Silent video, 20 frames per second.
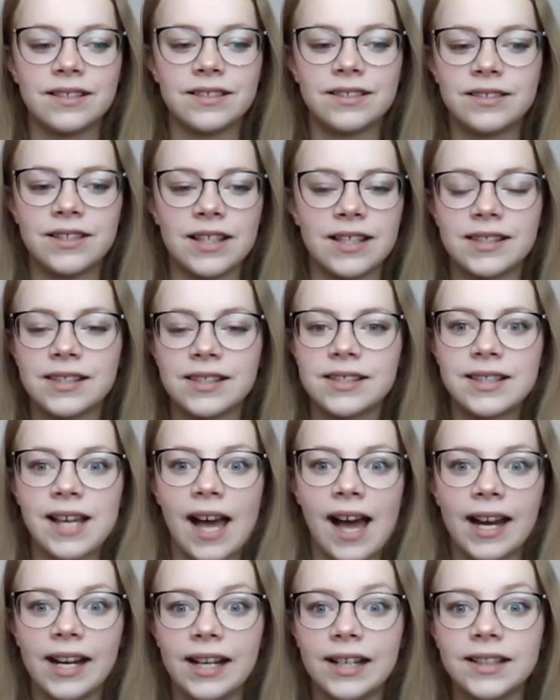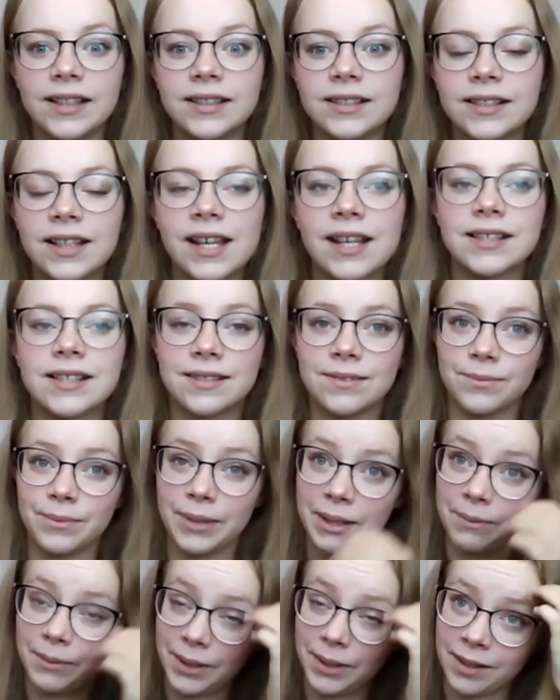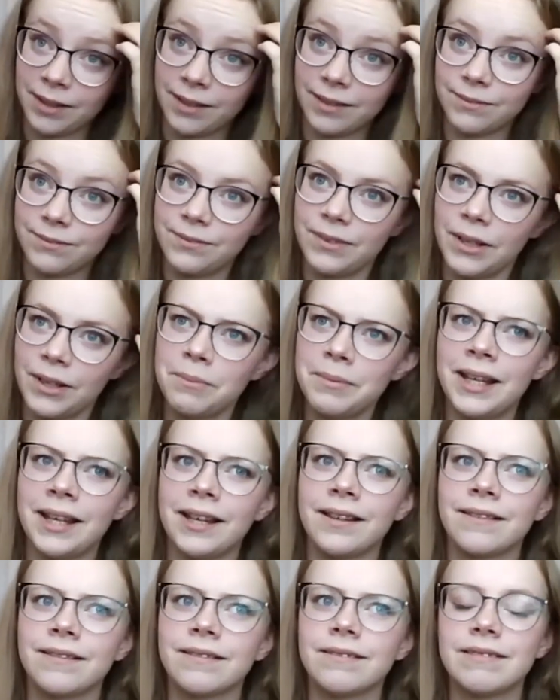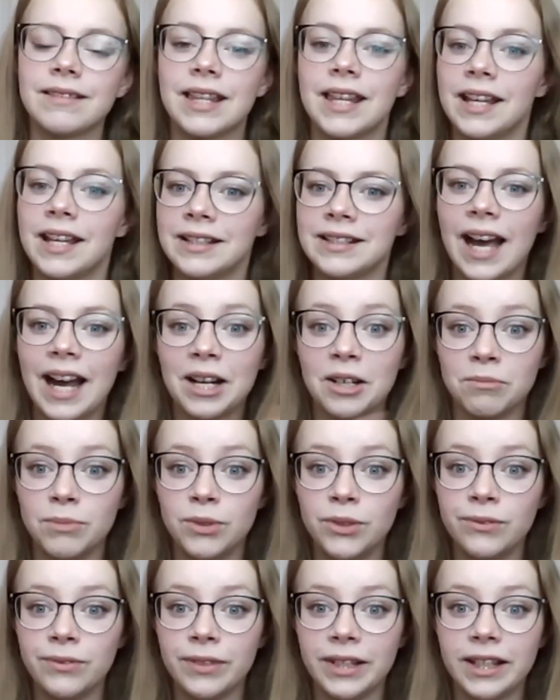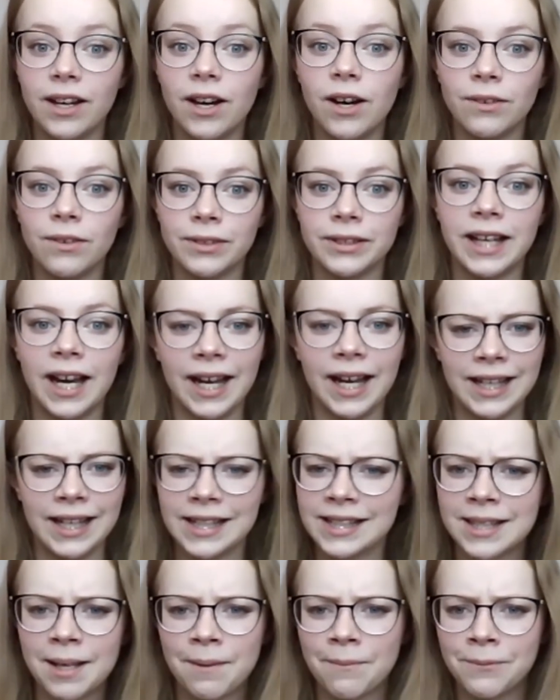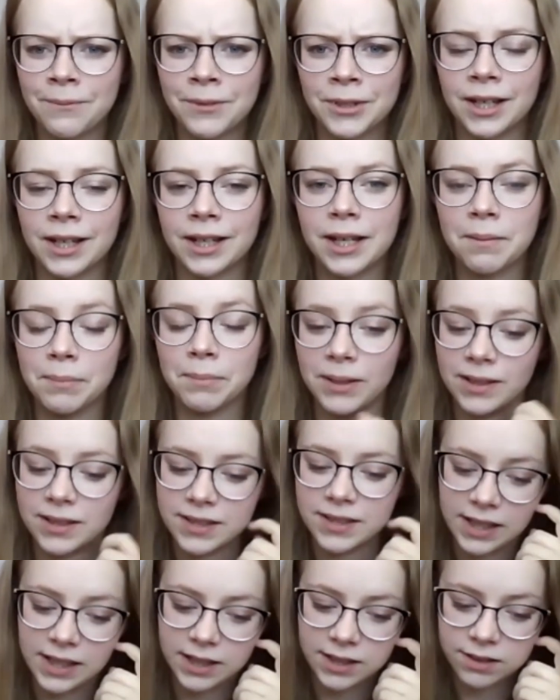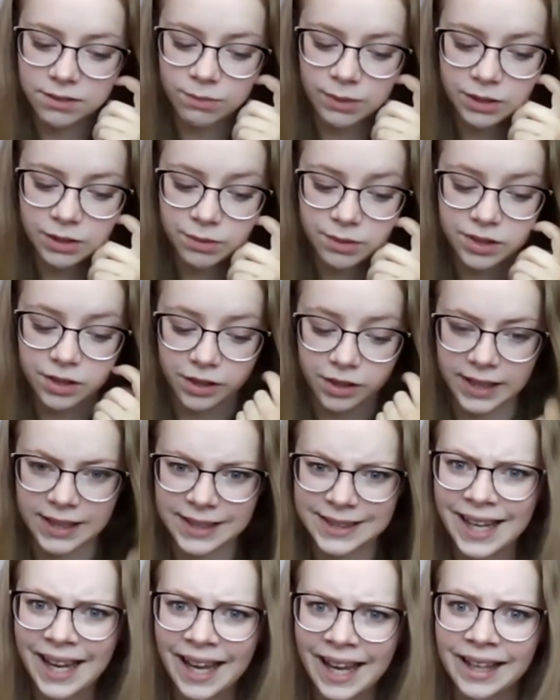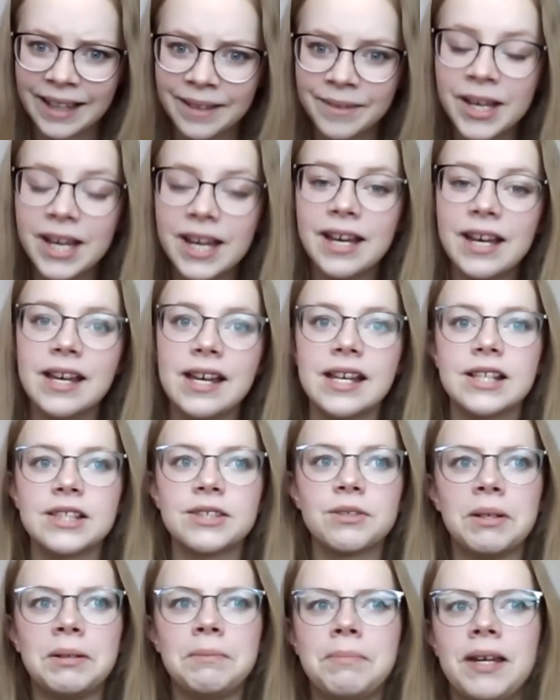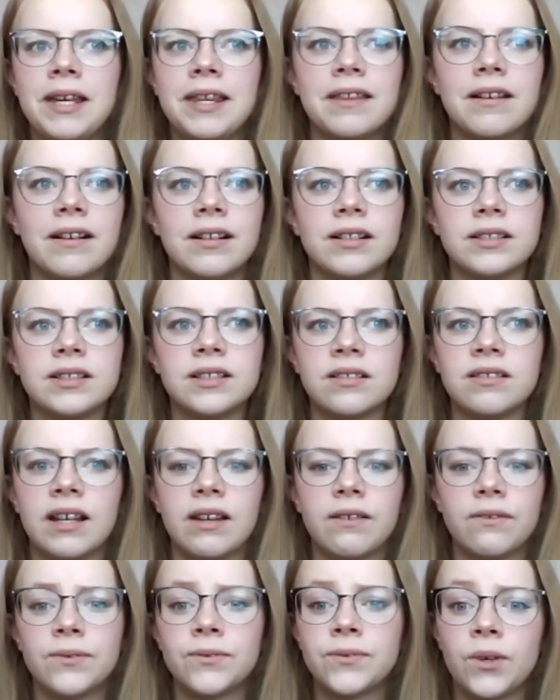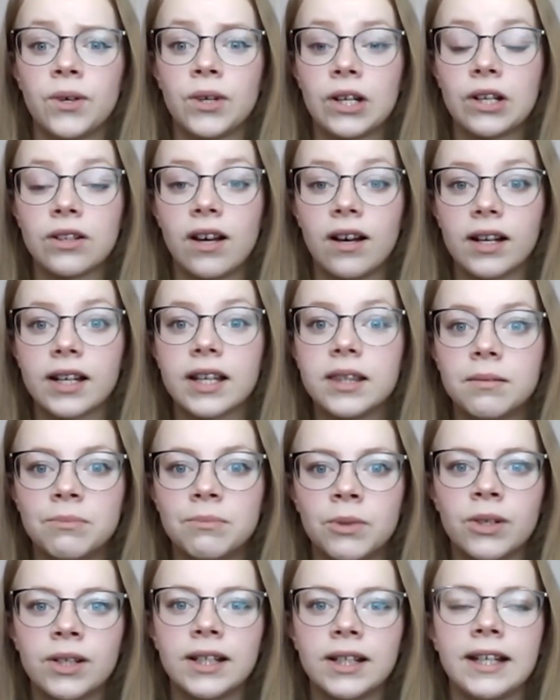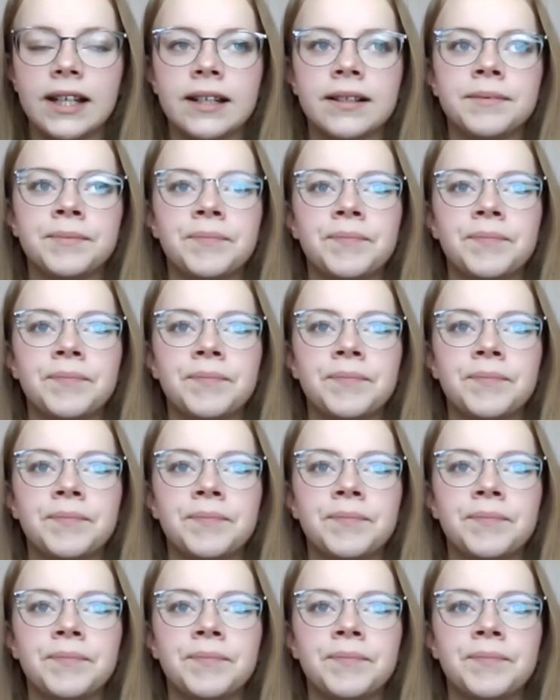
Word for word: just tired because we were filming the entire movie overnight except for a couple of scenes, which was during the day. We'd be there till like four o'clock in the morning.